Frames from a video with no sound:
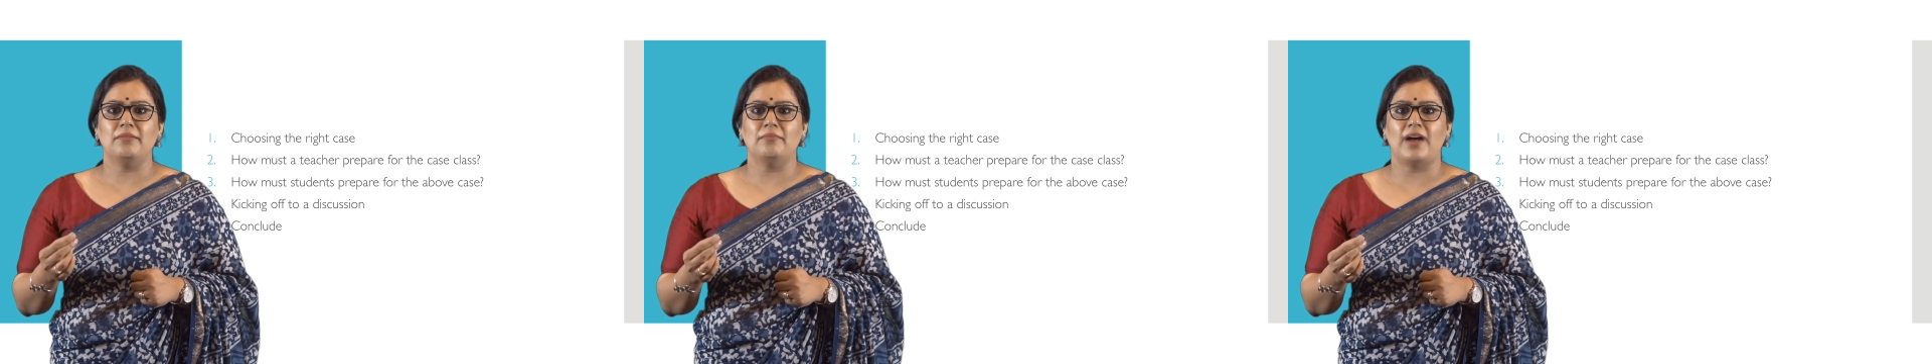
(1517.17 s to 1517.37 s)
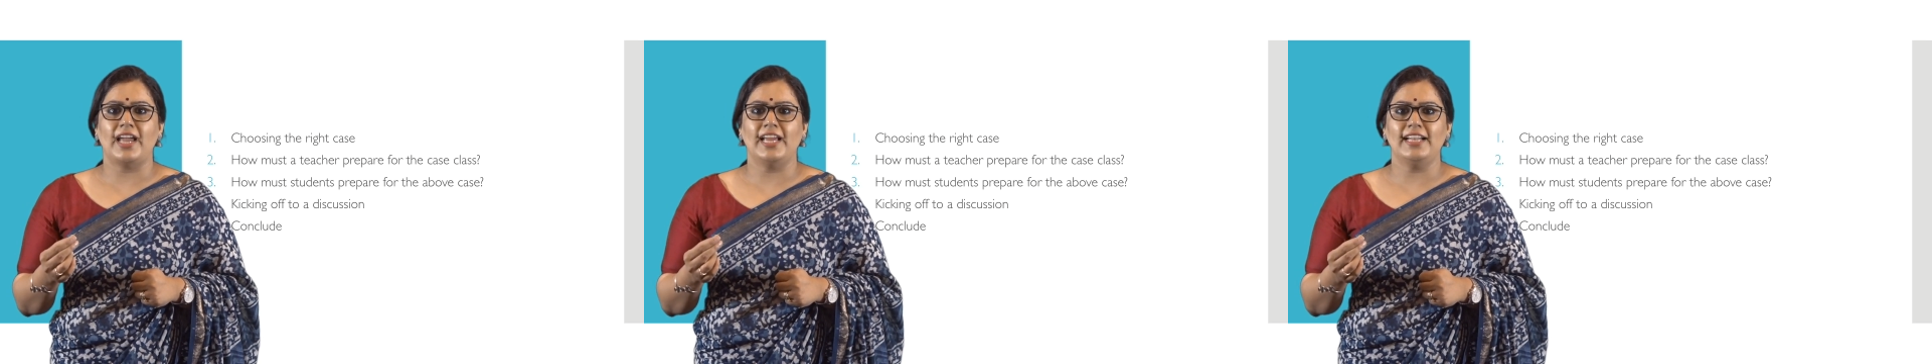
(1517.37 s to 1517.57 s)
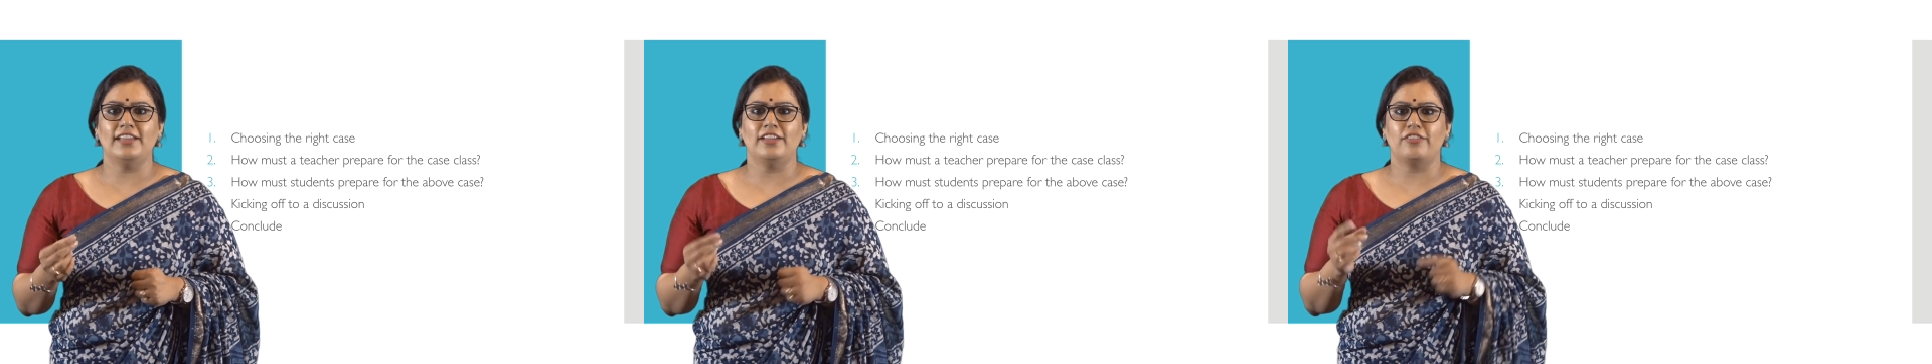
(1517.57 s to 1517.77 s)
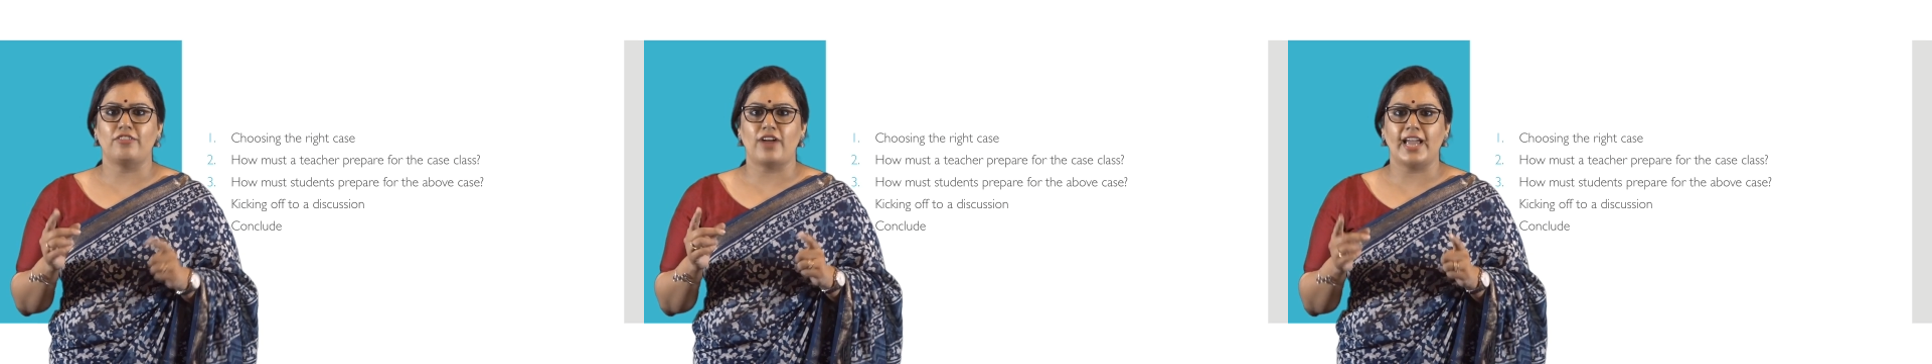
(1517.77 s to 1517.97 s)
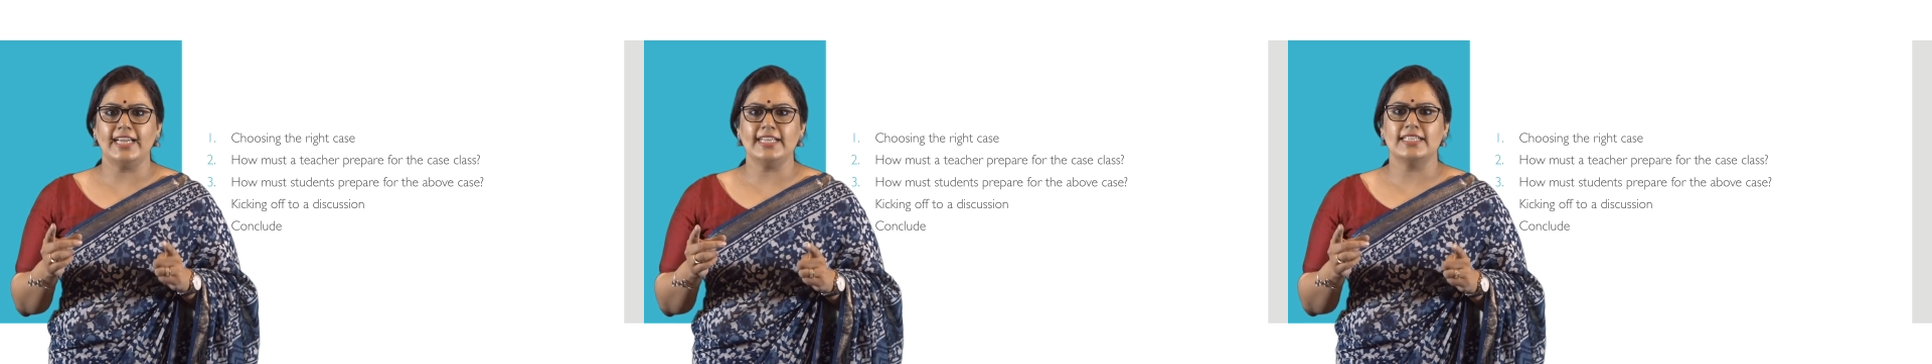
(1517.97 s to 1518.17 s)
mind the
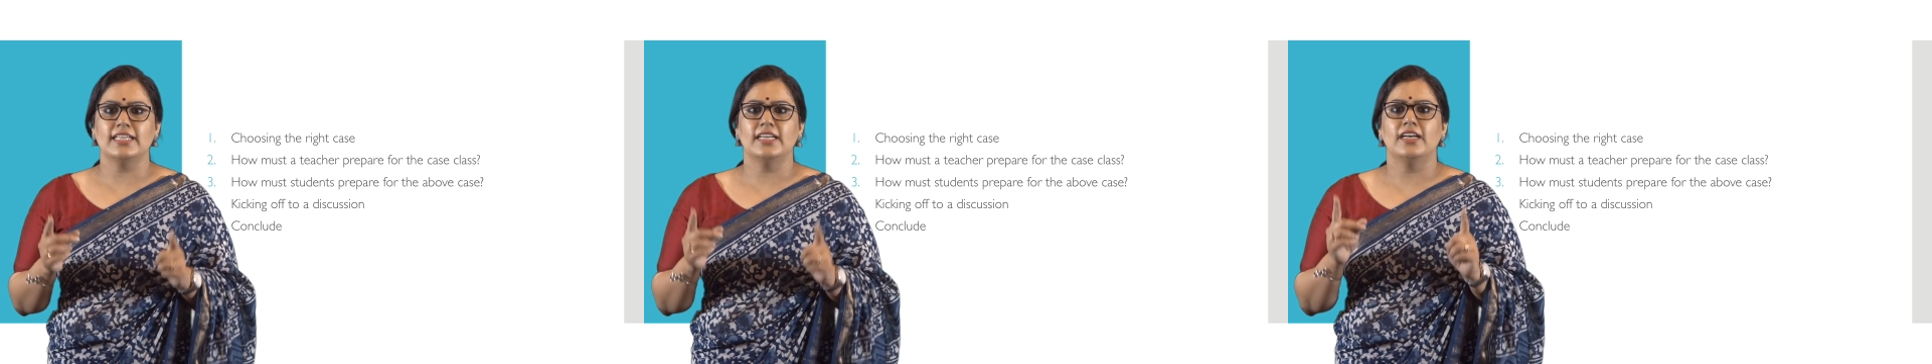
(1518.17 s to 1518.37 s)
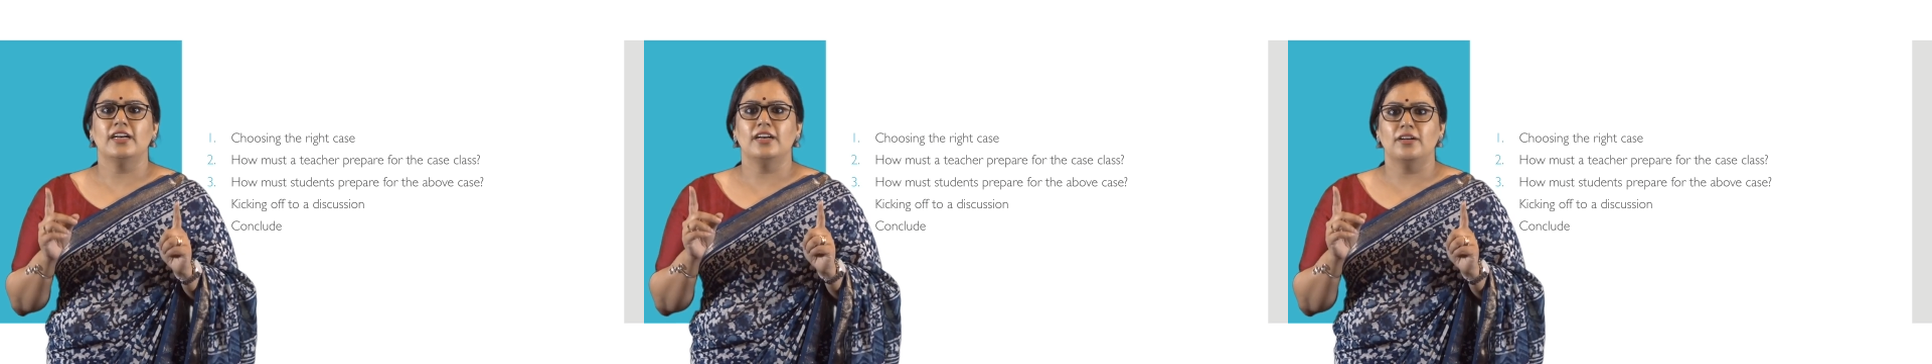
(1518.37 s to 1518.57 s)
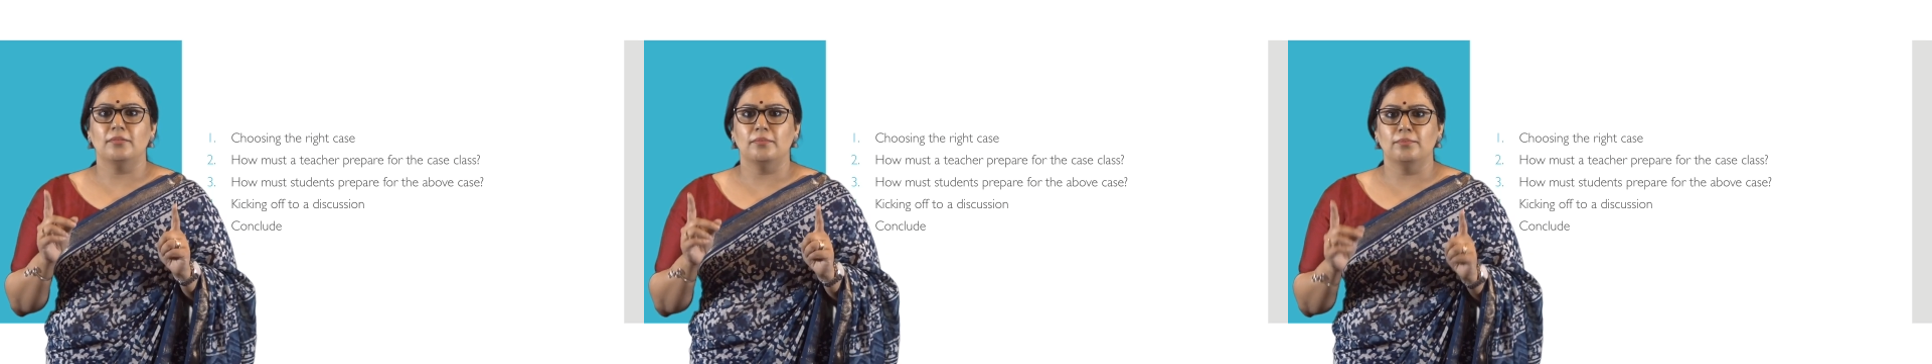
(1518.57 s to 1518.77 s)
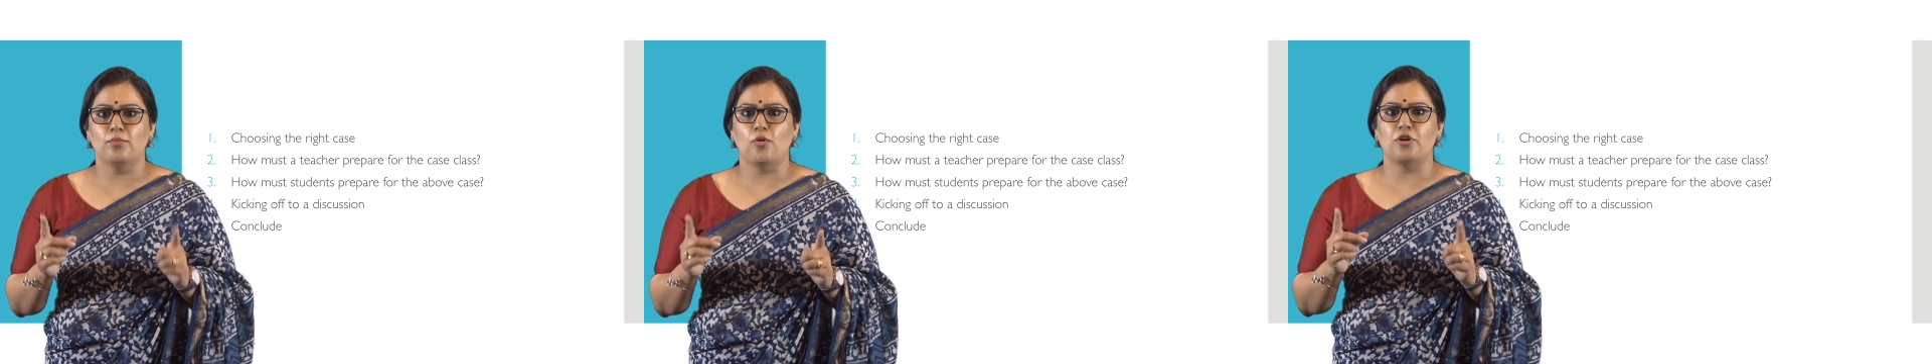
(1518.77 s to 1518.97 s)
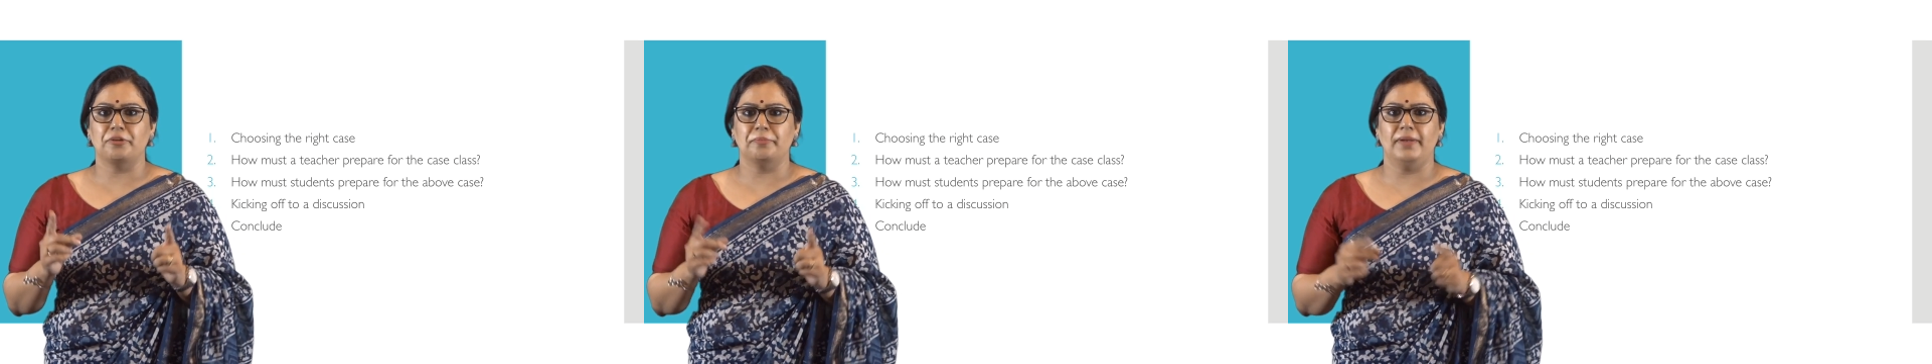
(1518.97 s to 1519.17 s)
right
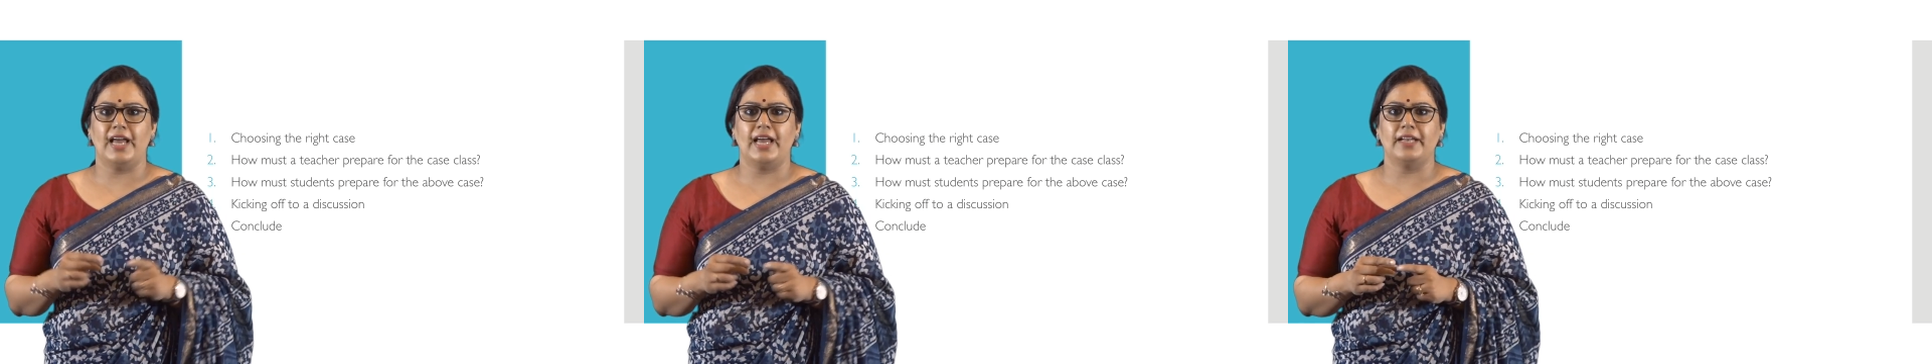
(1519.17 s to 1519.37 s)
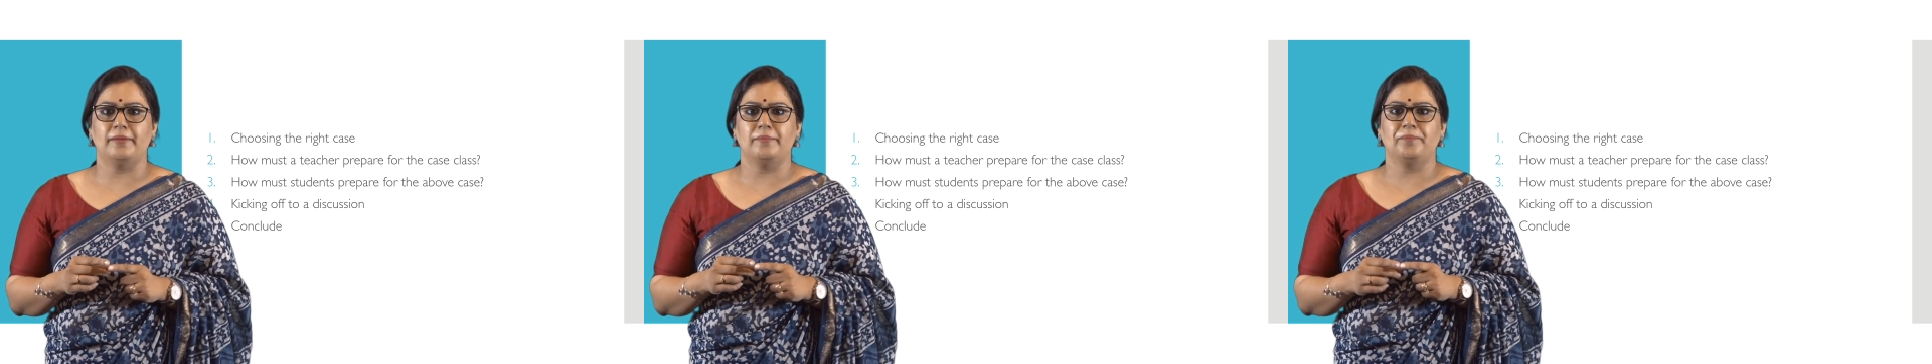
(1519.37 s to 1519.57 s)
board plan.